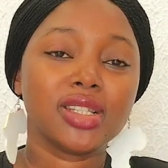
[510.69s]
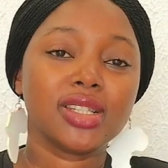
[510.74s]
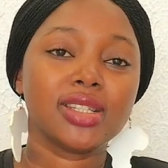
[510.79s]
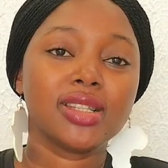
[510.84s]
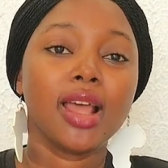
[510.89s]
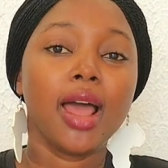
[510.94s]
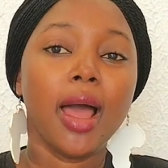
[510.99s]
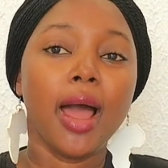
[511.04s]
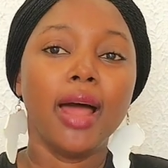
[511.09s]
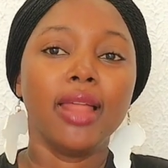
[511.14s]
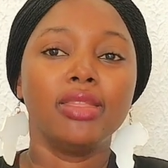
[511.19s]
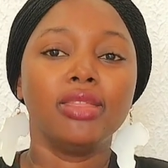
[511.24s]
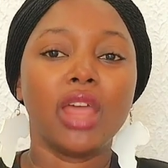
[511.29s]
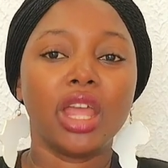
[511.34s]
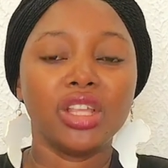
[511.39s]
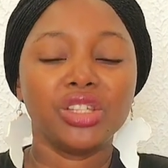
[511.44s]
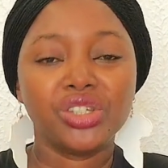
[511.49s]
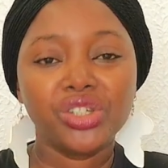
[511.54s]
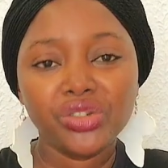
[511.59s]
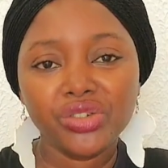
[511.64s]
they are
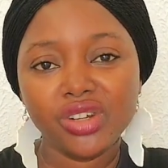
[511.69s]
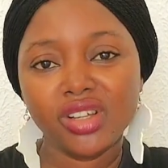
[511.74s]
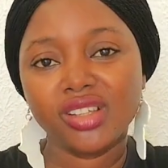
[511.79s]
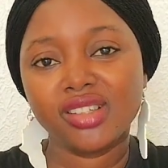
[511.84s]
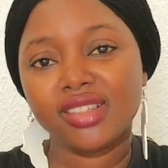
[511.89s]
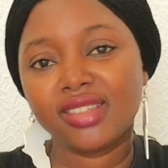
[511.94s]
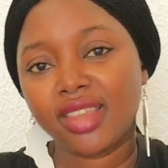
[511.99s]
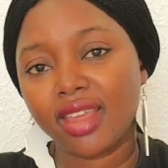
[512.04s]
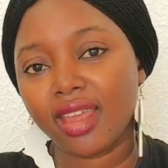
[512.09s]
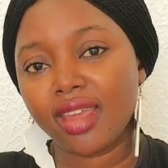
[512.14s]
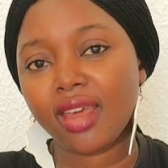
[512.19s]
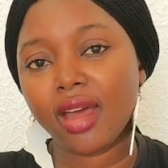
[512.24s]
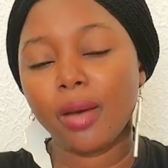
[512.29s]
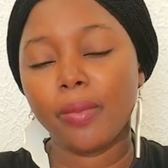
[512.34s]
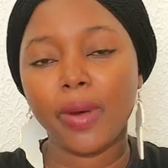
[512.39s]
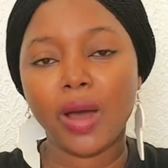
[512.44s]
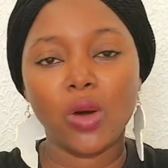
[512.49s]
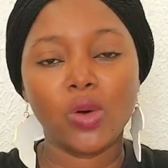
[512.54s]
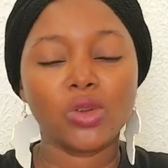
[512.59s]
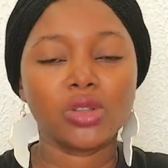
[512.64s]
saving lives
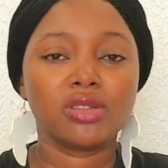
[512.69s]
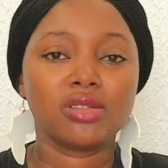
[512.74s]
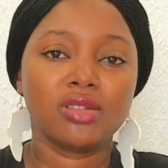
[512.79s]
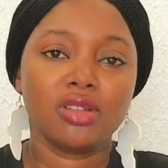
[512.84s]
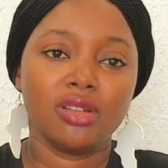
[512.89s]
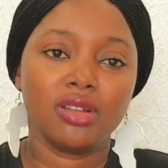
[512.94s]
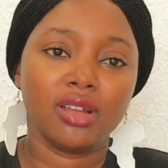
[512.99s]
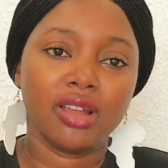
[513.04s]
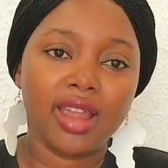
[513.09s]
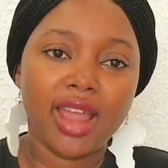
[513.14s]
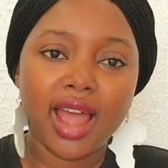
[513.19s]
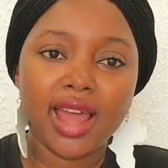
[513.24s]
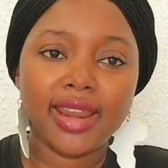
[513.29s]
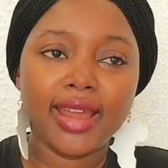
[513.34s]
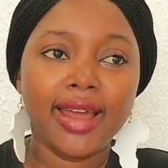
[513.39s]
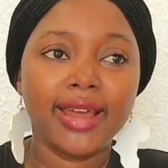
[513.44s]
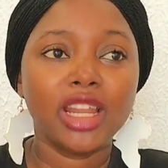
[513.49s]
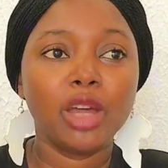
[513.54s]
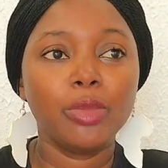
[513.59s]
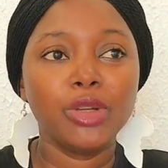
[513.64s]
they are
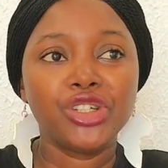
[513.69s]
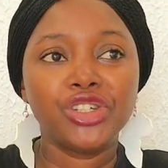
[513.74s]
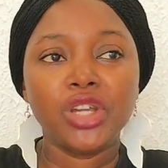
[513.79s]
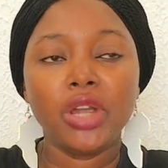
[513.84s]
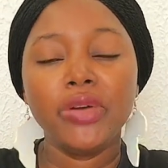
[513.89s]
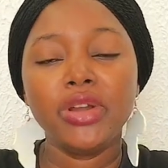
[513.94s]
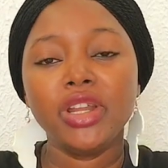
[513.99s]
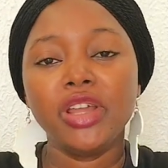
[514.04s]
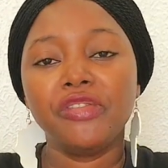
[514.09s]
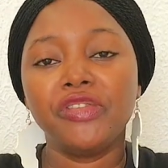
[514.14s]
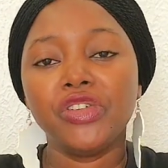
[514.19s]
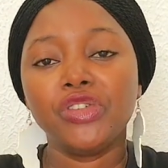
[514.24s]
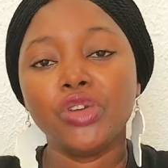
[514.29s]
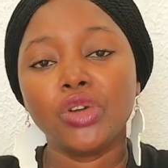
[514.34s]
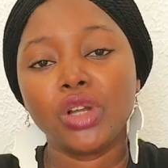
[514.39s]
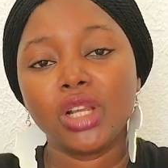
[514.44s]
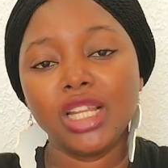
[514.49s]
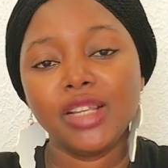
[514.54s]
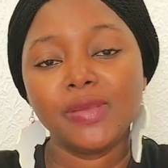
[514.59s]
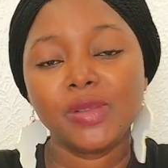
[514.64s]
saving the lives of